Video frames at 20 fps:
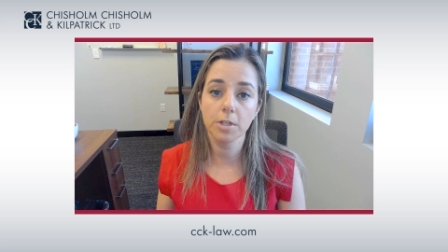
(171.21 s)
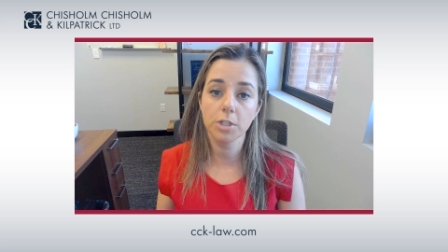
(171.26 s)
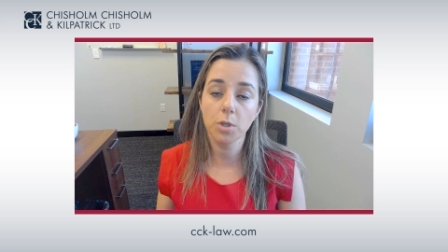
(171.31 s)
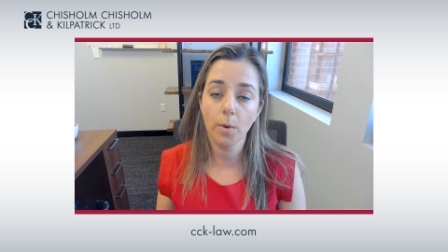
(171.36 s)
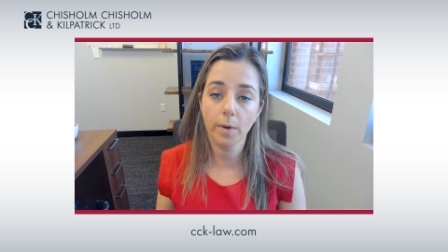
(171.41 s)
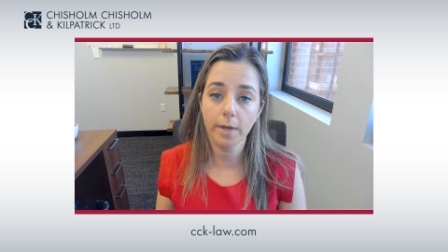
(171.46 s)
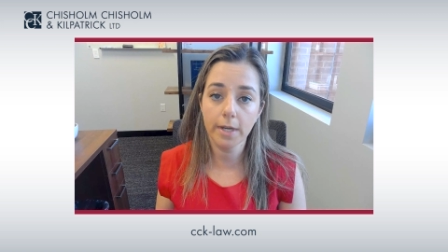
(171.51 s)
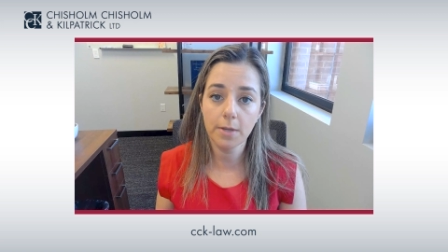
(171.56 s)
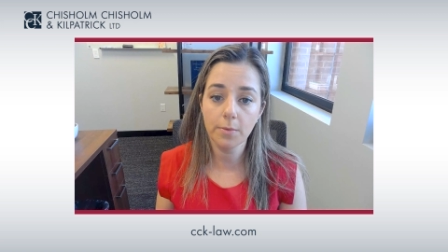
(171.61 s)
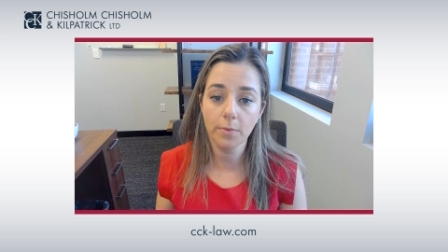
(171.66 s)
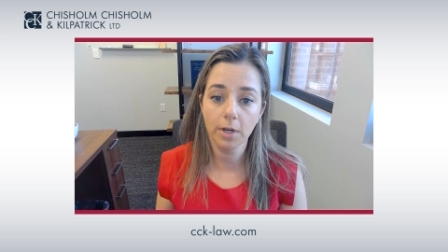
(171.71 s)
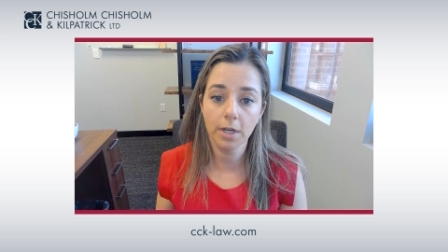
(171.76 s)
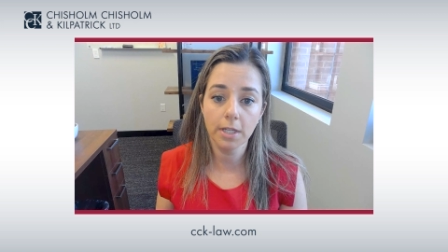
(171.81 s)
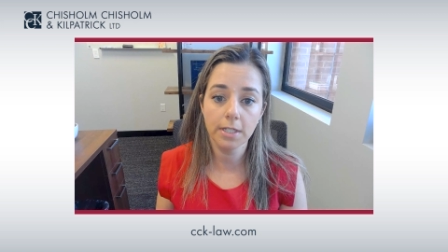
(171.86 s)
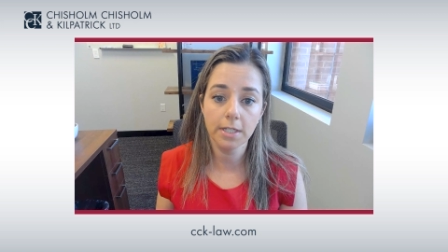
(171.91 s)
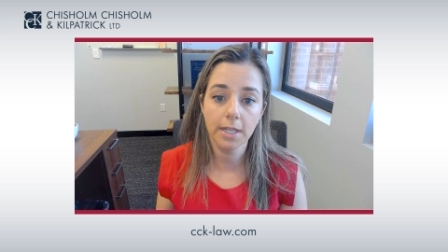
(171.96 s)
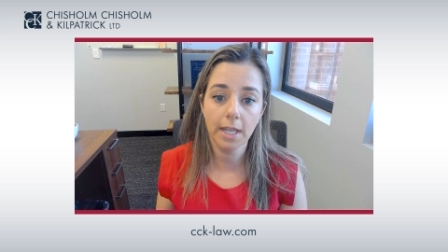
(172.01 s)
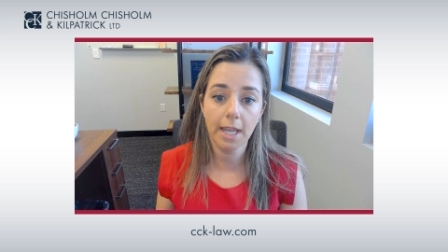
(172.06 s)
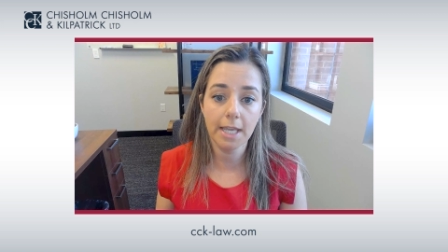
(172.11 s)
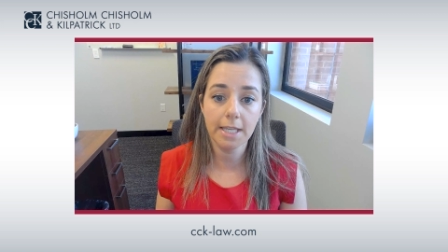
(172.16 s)

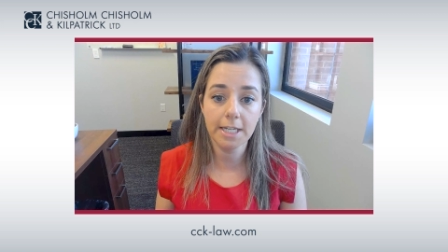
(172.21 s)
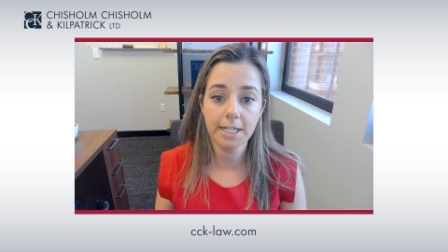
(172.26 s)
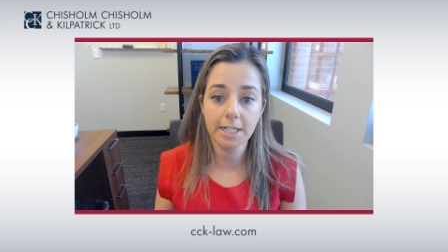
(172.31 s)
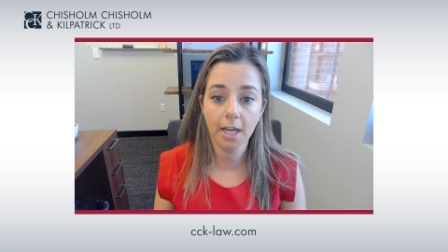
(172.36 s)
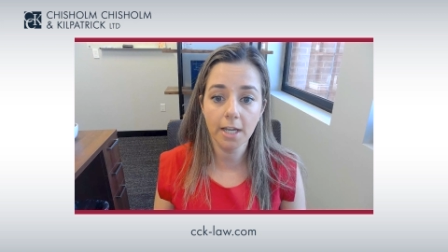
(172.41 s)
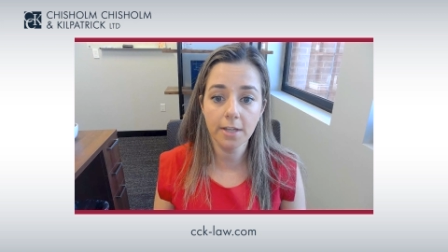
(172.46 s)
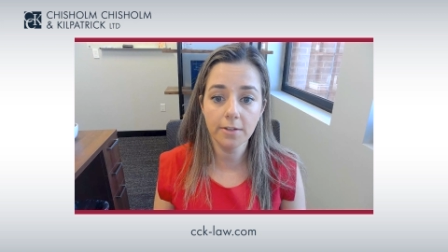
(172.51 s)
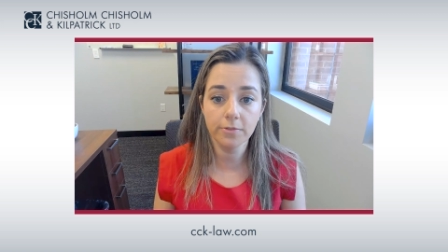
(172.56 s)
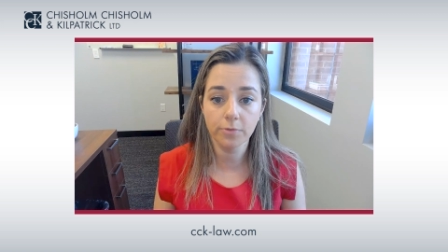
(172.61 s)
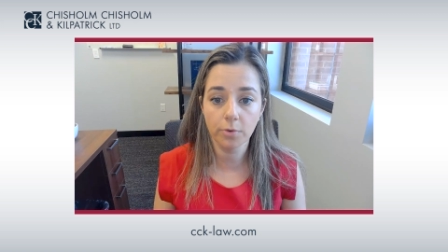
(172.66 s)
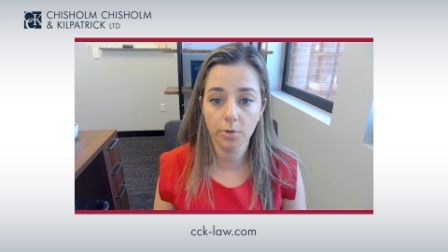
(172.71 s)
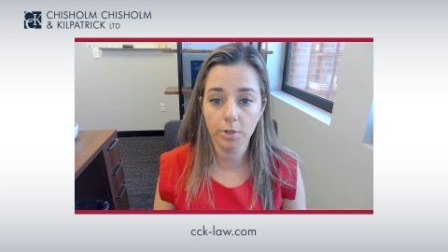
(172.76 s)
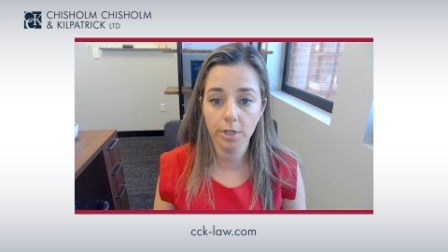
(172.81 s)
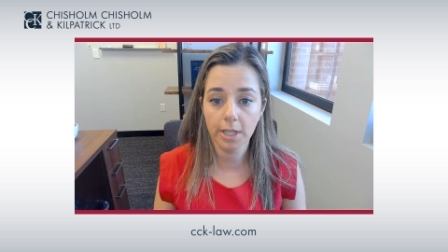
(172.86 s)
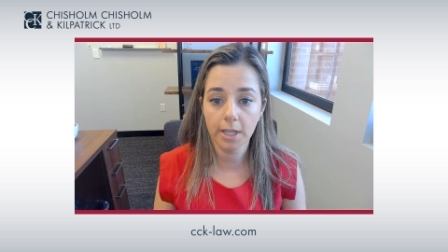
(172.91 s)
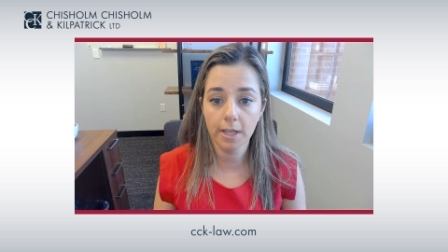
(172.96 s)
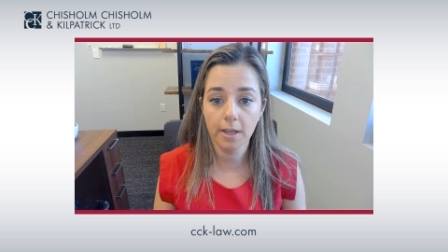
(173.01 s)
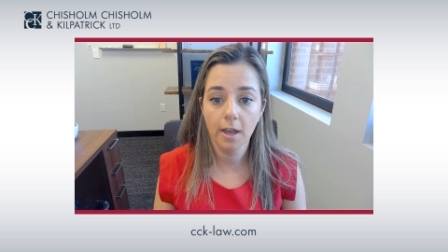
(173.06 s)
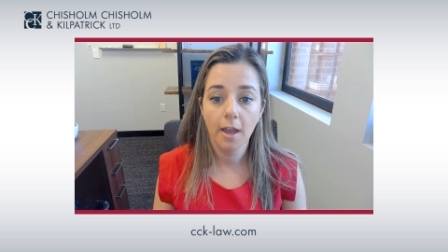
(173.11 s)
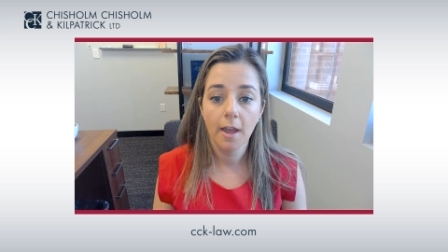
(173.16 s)

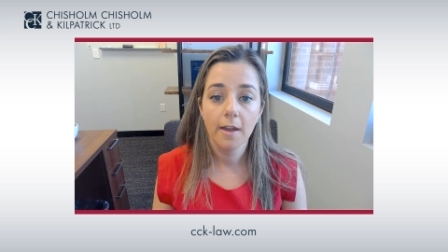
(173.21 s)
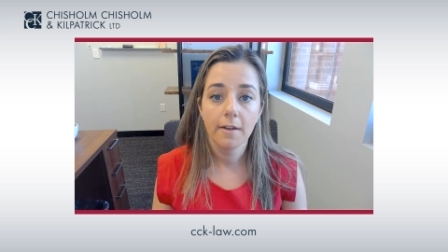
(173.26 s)
218940,